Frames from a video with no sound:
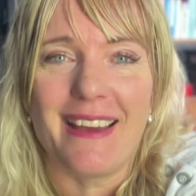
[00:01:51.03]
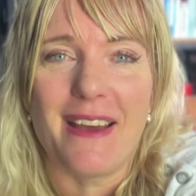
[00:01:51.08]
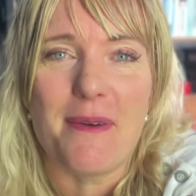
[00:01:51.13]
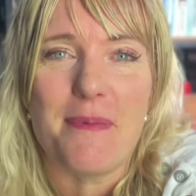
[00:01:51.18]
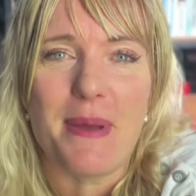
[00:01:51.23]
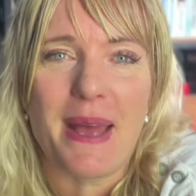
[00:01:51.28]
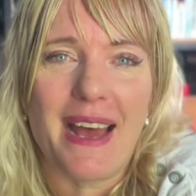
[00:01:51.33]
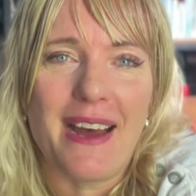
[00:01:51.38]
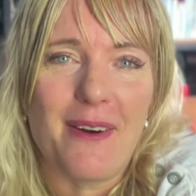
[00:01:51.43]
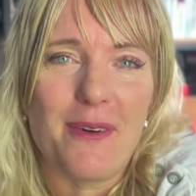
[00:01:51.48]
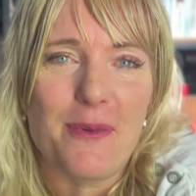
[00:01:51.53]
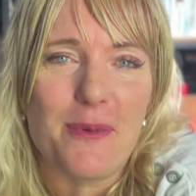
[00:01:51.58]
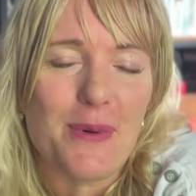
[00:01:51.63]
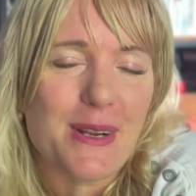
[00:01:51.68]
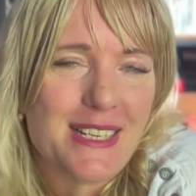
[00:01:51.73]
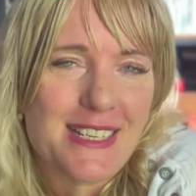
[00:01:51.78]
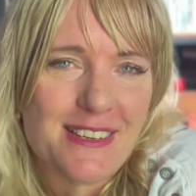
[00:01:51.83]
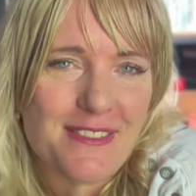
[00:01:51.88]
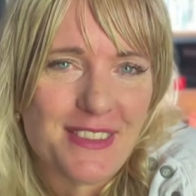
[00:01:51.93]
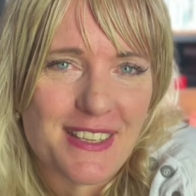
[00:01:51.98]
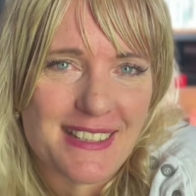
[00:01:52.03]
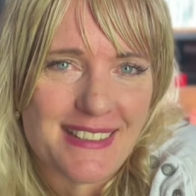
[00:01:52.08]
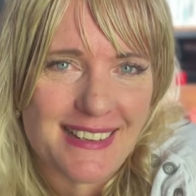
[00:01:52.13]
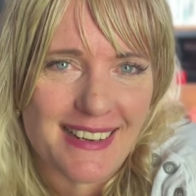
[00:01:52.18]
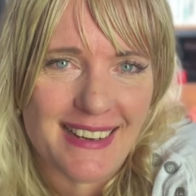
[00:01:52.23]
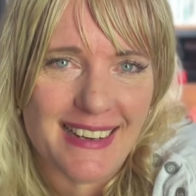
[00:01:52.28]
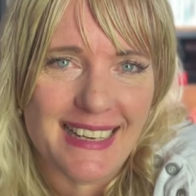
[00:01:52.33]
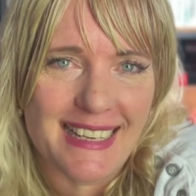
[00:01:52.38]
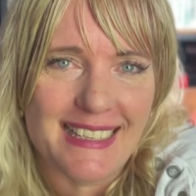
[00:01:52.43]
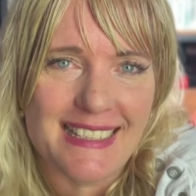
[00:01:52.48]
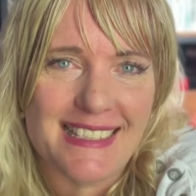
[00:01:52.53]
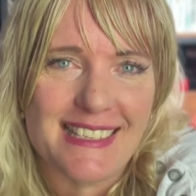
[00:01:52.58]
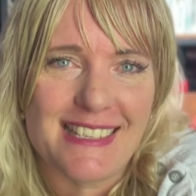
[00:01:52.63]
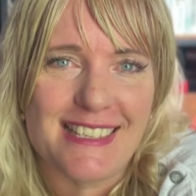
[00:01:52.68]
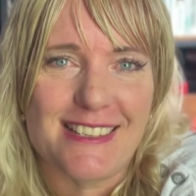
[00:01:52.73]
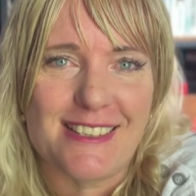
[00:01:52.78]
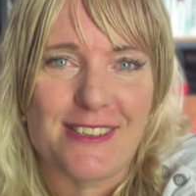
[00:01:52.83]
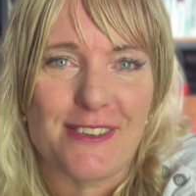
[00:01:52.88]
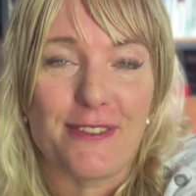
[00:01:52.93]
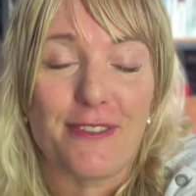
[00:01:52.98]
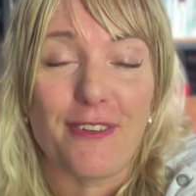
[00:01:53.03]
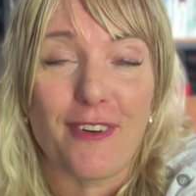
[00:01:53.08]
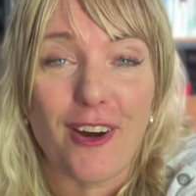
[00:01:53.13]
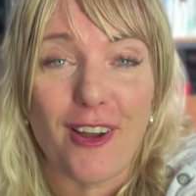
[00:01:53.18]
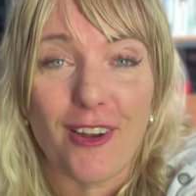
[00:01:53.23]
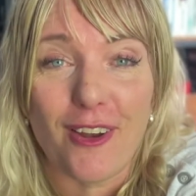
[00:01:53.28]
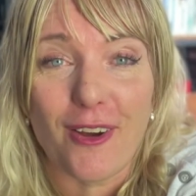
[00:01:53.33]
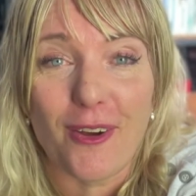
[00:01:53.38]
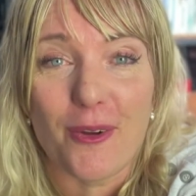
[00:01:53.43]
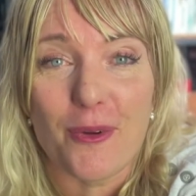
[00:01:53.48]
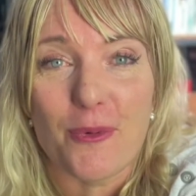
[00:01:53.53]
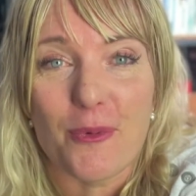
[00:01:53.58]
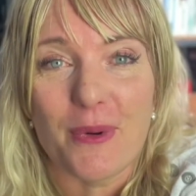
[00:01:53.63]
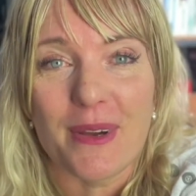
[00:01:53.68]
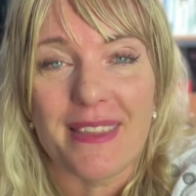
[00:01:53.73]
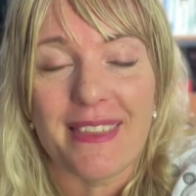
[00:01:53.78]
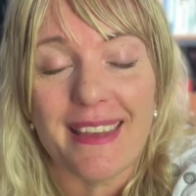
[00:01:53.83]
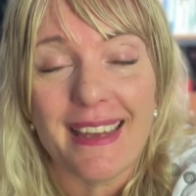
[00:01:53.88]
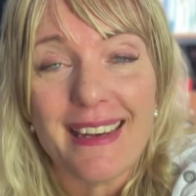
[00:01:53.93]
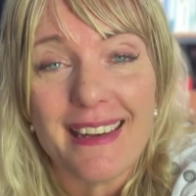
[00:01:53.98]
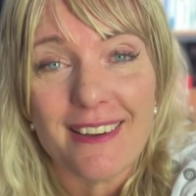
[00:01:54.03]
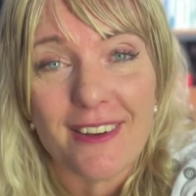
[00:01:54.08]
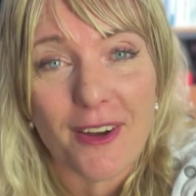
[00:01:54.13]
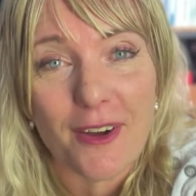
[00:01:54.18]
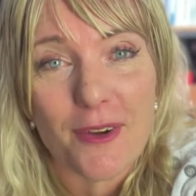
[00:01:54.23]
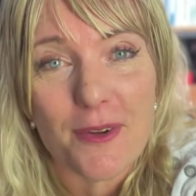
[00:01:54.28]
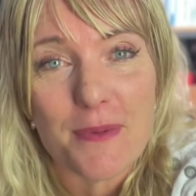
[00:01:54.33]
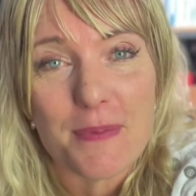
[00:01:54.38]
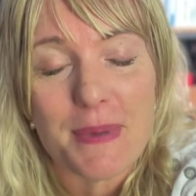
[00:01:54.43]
about which of the diets to follow with endo,